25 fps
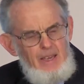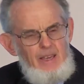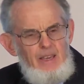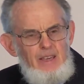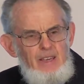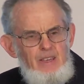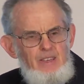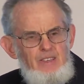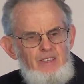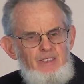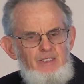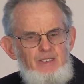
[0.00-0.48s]

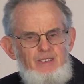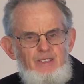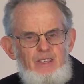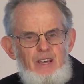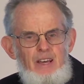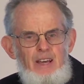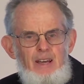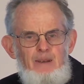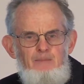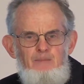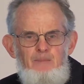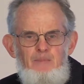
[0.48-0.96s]
is
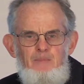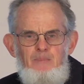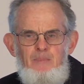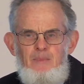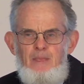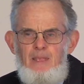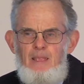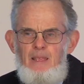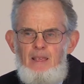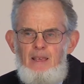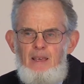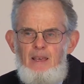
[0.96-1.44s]
uh,
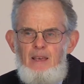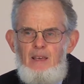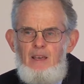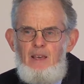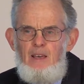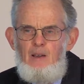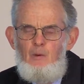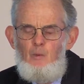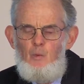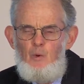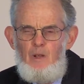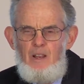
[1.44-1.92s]

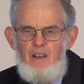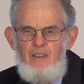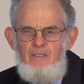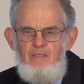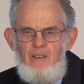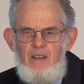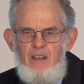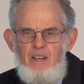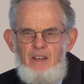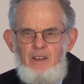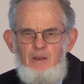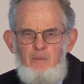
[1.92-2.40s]
we
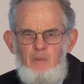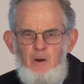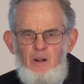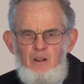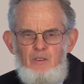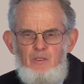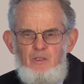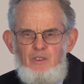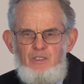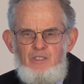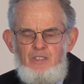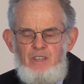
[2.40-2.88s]
live in a
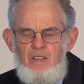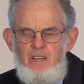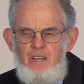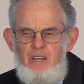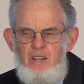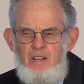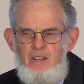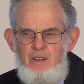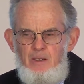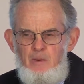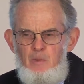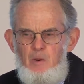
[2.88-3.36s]
democracy,
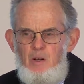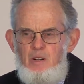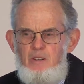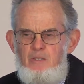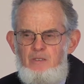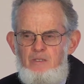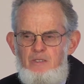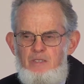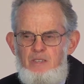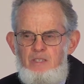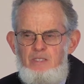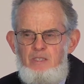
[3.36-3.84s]
and a
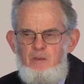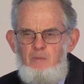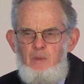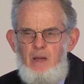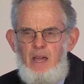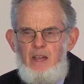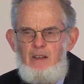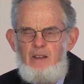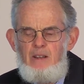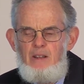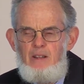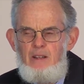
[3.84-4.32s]
democracy is
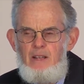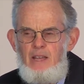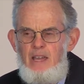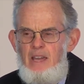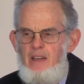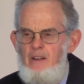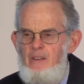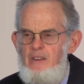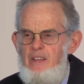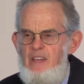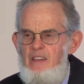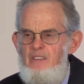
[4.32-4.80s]
about
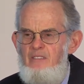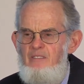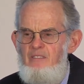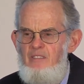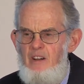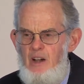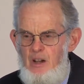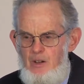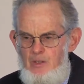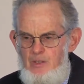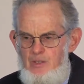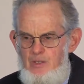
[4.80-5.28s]
counting
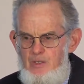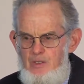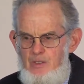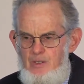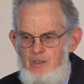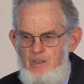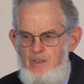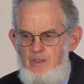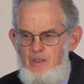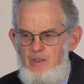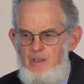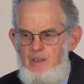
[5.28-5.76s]
votes.
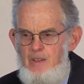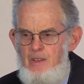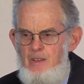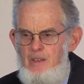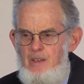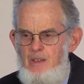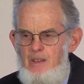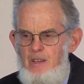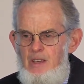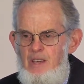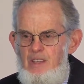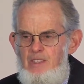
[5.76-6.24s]

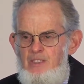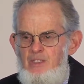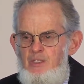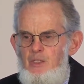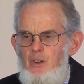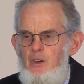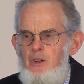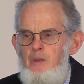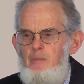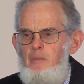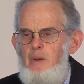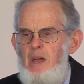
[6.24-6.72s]
It's
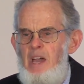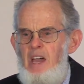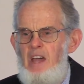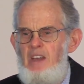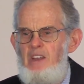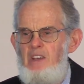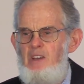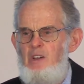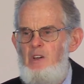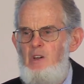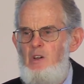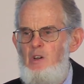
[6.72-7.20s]
not
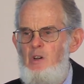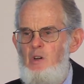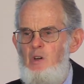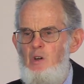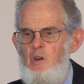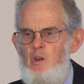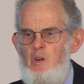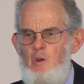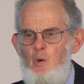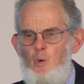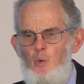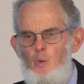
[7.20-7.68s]
about
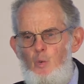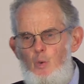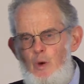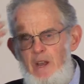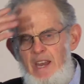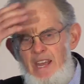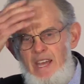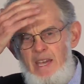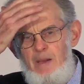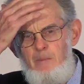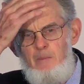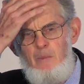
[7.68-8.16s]

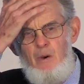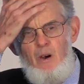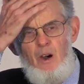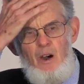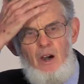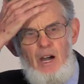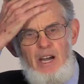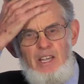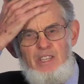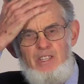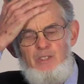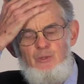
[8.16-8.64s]
winning
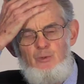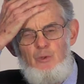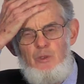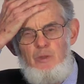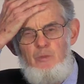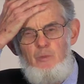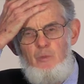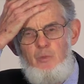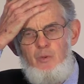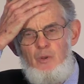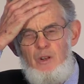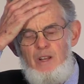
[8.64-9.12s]
minds
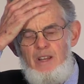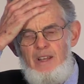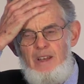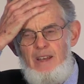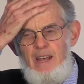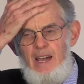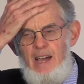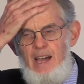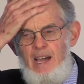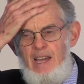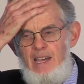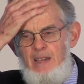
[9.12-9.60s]
with
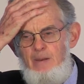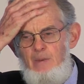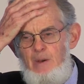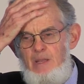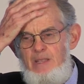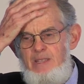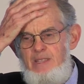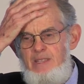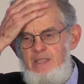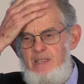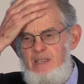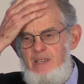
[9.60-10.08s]
brilliant
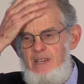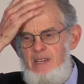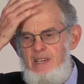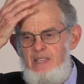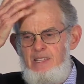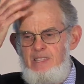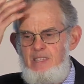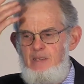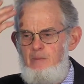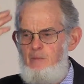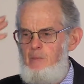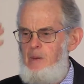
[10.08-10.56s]
arguments.
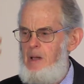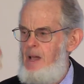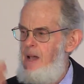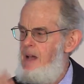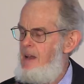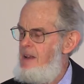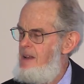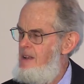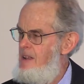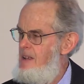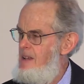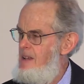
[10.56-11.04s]
It's about